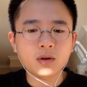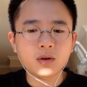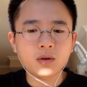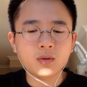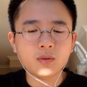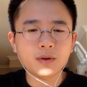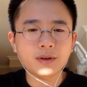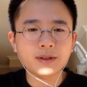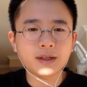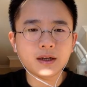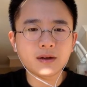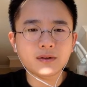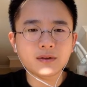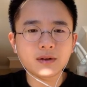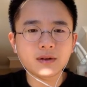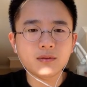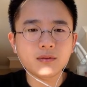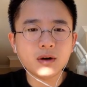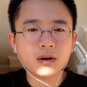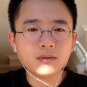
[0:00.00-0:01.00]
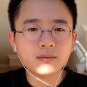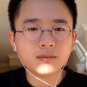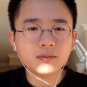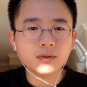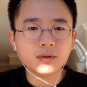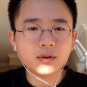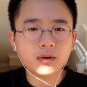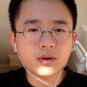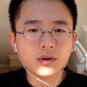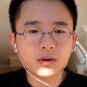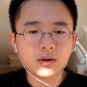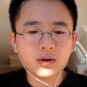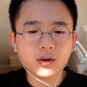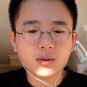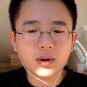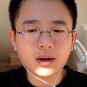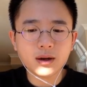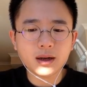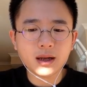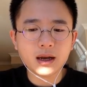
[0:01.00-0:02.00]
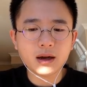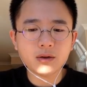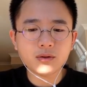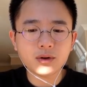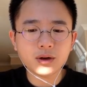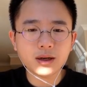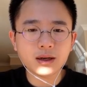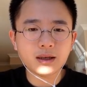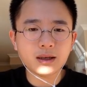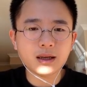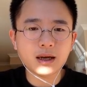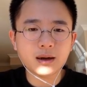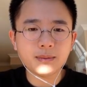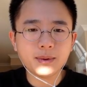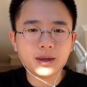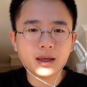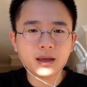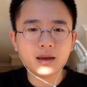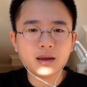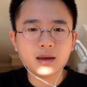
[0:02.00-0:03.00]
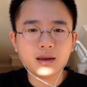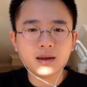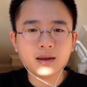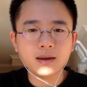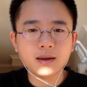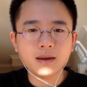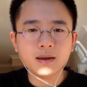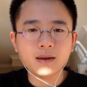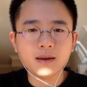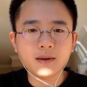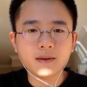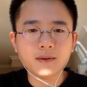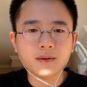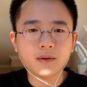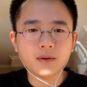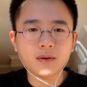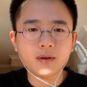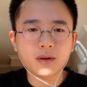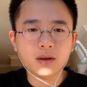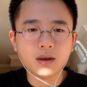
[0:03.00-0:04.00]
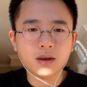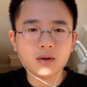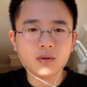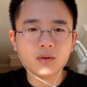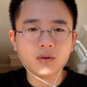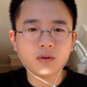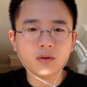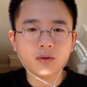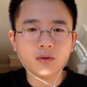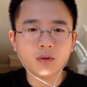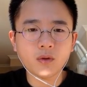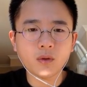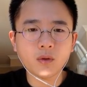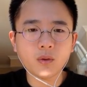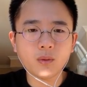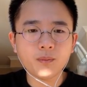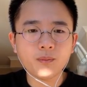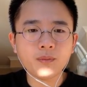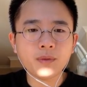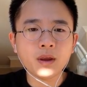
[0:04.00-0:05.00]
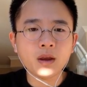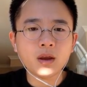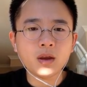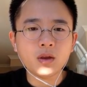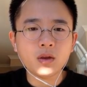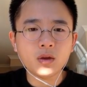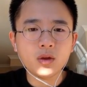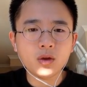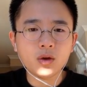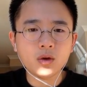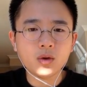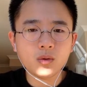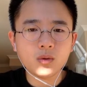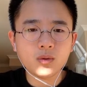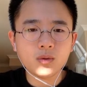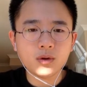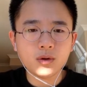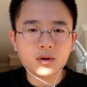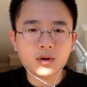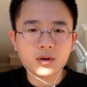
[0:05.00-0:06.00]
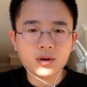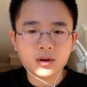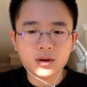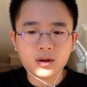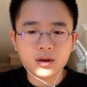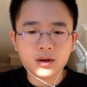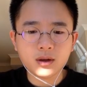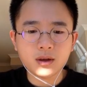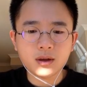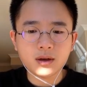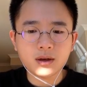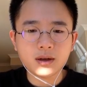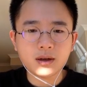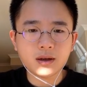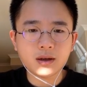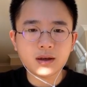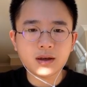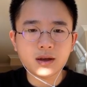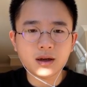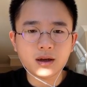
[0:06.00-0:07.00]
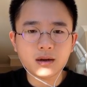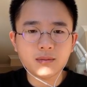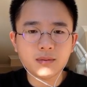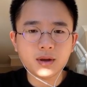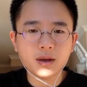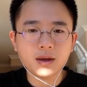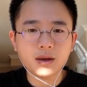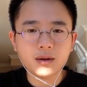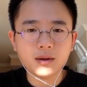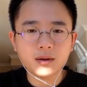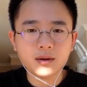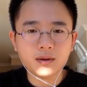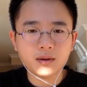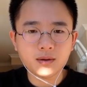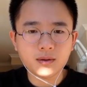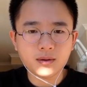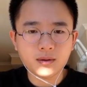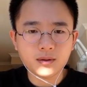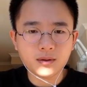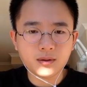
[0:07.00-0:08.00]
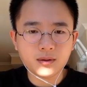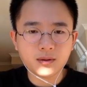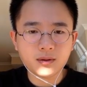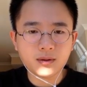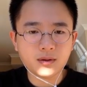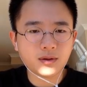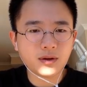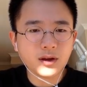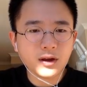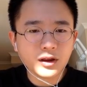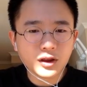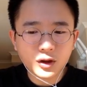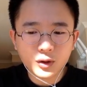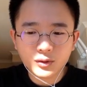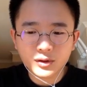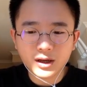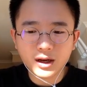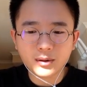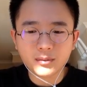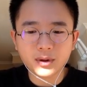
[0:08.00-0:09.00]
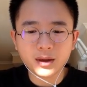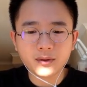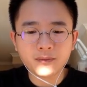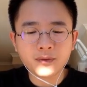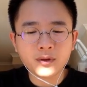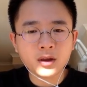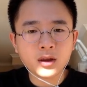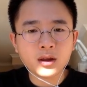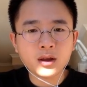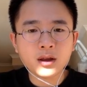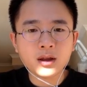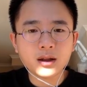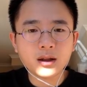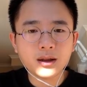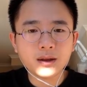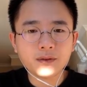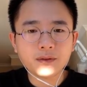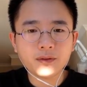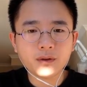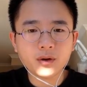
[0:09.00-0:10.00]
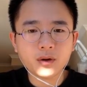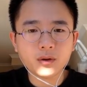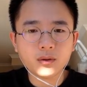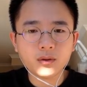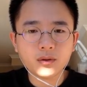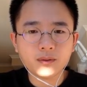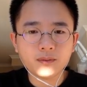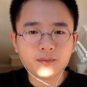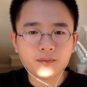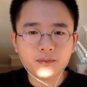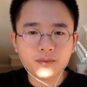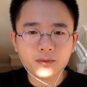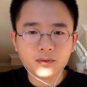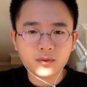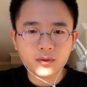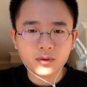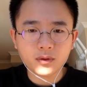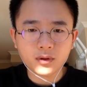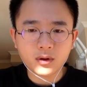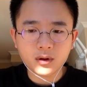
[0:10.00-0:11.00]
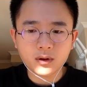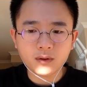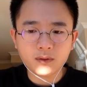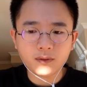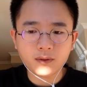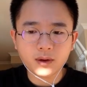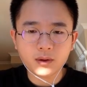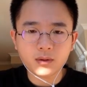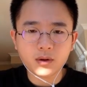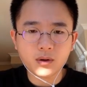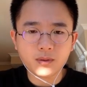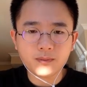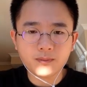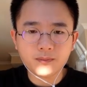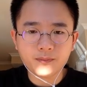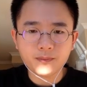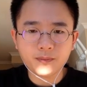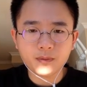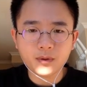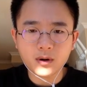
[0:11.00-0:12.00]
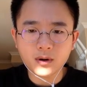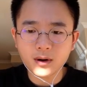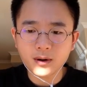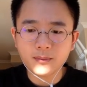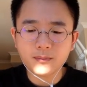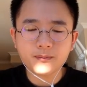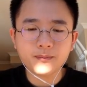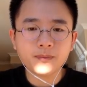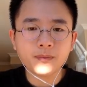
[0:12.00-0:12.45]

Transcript: Result. Well, you know what? I'll create dummy is equal to new dummy new dummy list node 0, right?